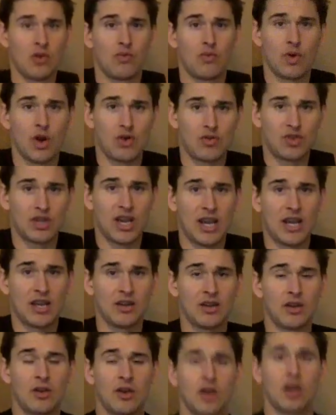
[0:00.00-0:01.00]

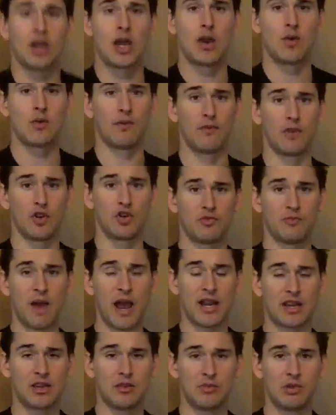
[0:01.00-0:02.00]
rotate, and reverse
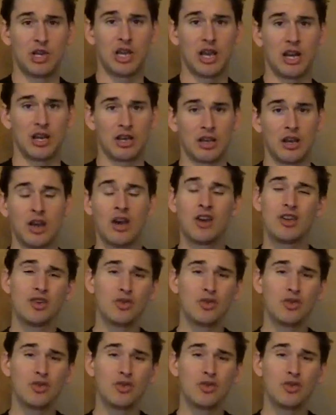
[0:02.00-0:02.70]
back to the beginning.